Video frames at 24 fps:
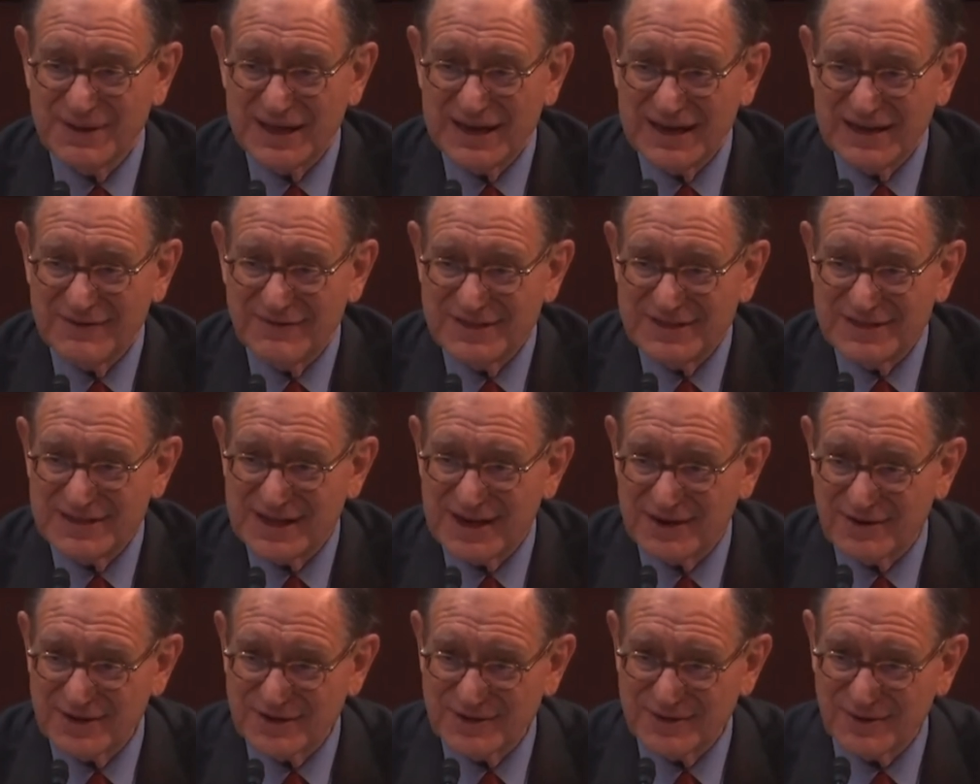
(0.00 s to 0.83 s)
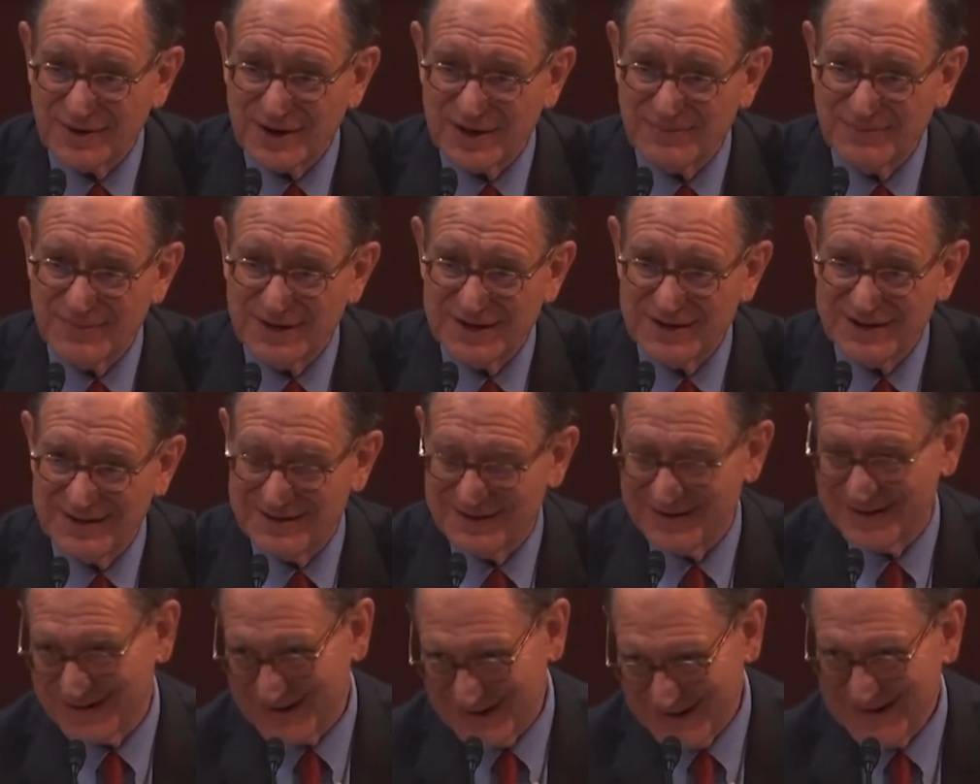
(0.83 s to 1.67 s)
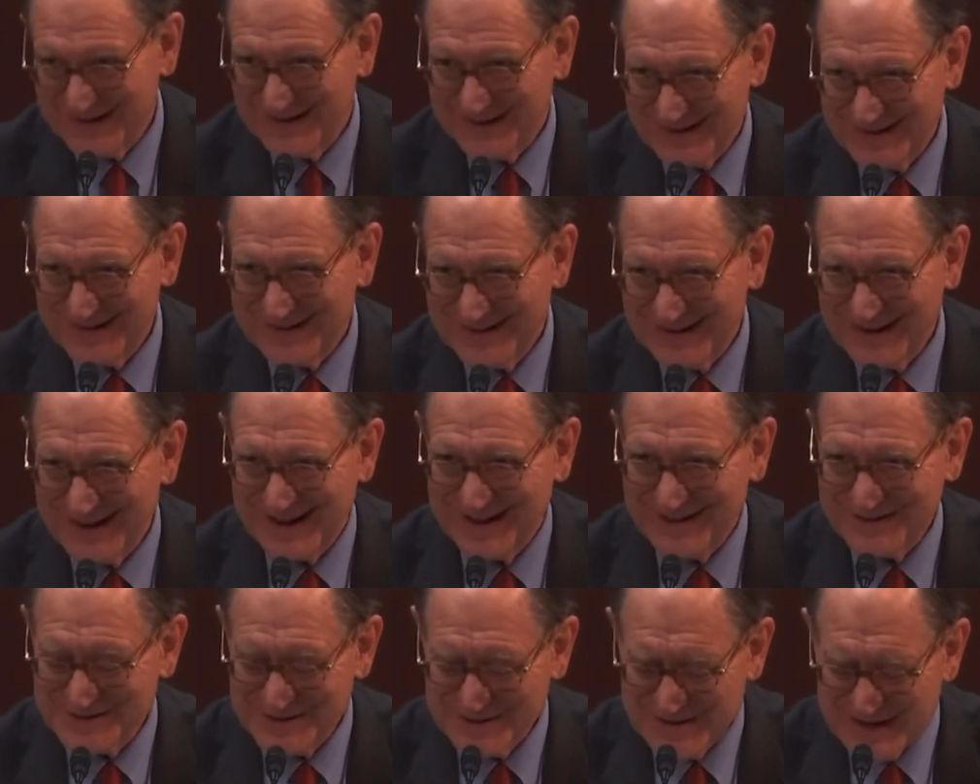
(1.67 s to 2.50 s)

any of its territory, but also